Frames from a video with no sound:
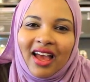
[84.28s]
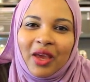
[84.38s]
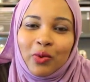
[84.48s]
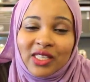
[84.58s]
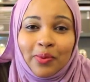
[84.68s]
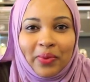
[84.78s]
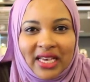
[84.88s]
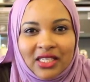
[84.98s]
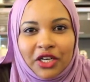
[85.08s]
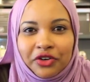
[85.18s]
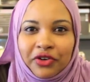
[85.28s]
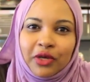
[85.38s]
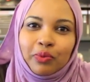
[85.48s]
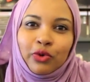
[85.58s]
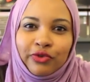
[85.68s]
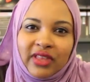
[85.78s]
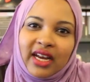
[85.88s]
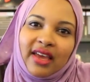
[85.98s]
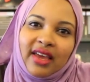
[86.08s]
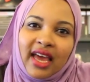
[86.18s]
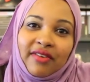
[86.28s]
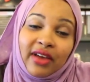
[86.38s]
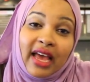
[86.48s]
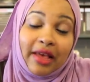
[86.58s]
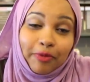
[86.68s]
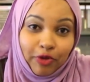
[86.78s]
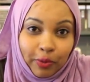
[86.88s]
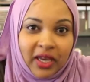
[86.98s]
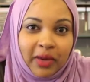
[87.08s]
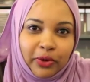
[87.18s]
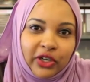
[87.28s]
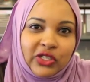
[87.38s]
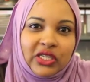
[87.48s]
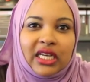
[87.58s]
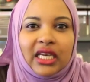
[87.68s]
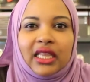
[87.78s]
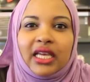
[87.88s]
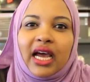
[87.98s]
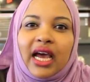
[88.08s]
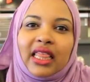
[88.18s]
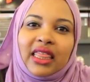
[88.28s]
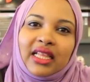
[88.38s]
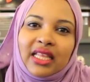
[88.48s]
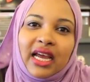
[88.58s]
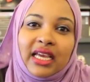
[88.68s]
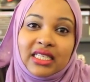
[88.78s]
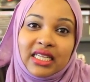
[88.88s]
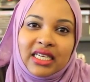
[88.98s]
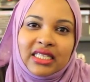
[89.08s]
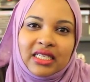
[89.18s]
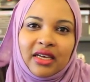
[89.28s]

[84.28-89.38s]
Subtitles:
It was the best career move that I ever, for me personally, that I think that I did,